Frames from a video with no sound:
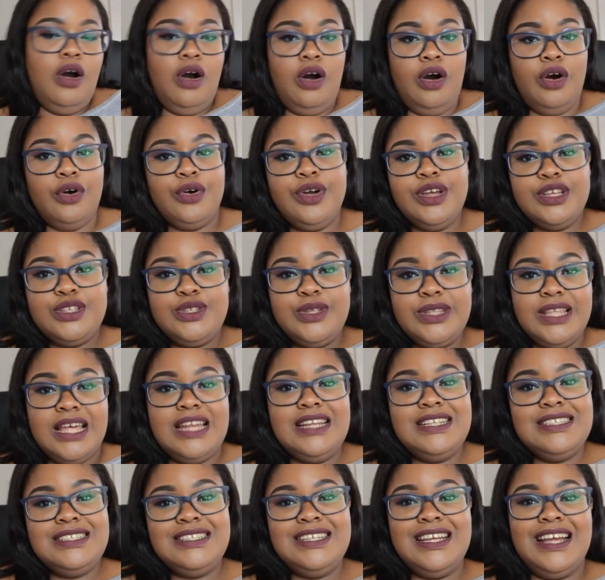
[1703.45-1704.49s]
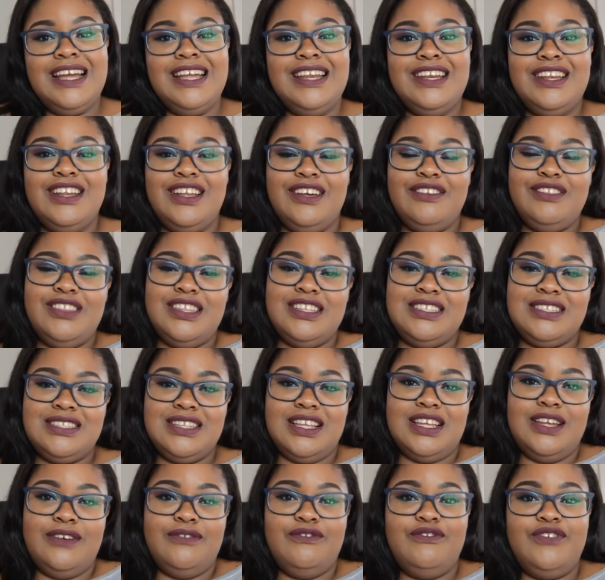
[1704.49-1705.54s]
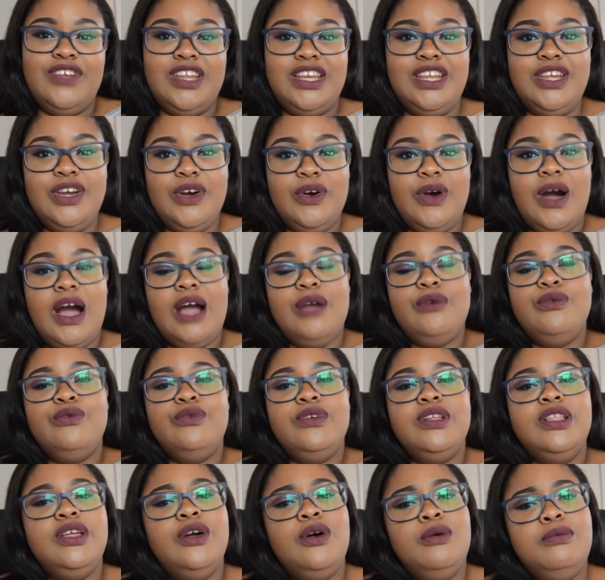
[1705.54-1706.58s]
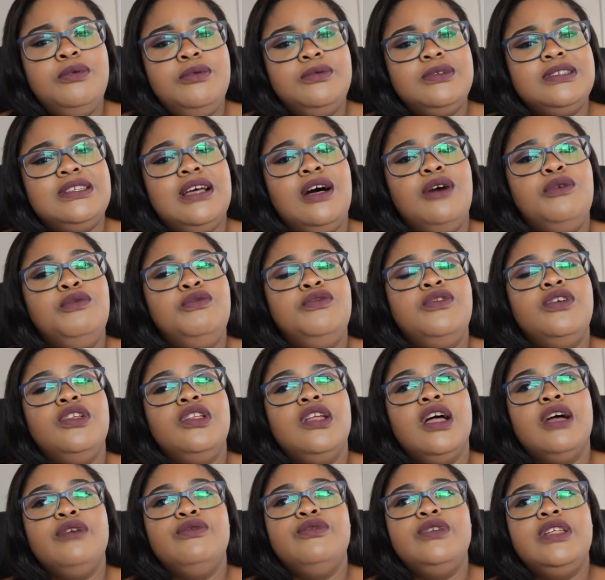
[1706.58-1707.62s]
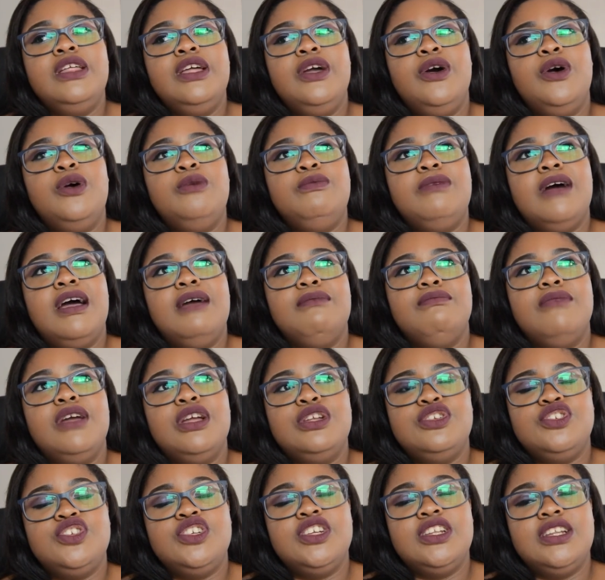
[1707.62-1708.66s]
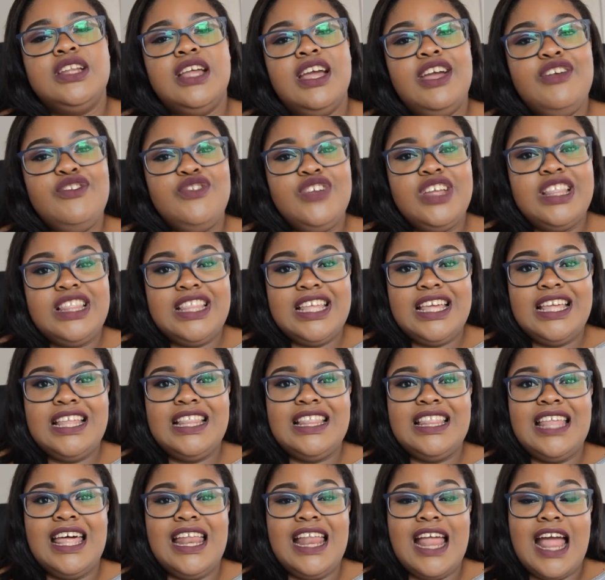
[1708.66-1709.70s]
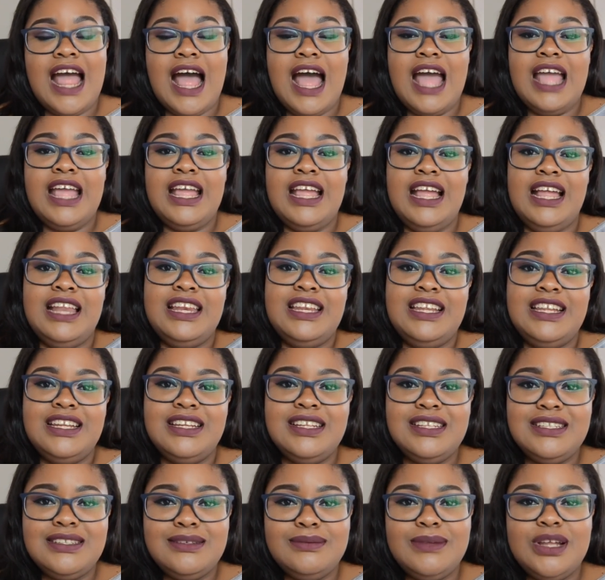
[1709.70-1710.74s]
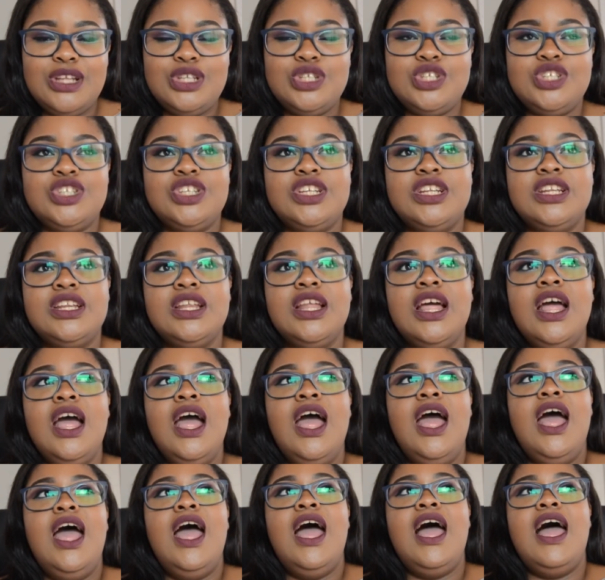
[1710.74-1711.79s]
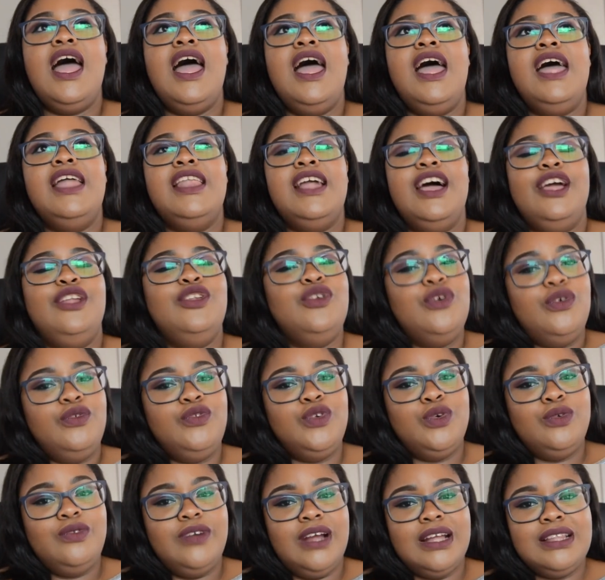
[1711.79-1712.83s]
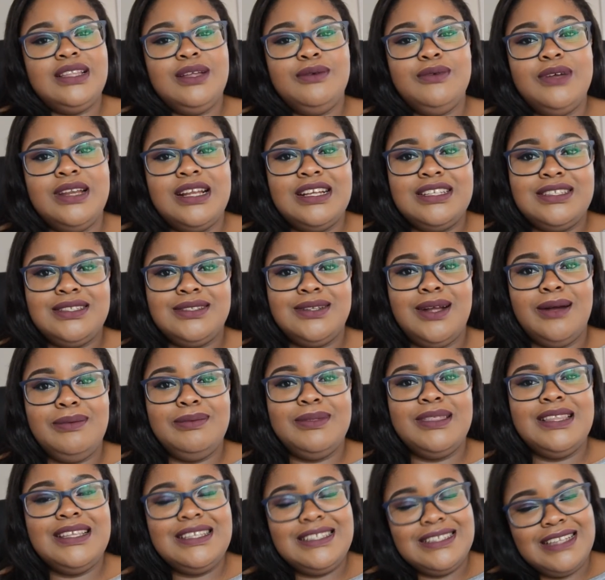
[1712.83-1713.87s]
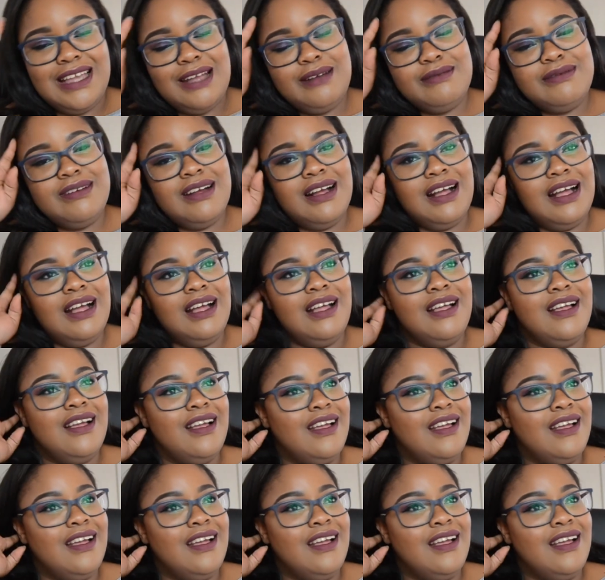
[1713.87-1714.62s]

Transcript: Okay, so that is the end of this video. I really hope it was helpful. I really hope I mentioned everything that I needed to mention, and I know for a fact that when I stop this camera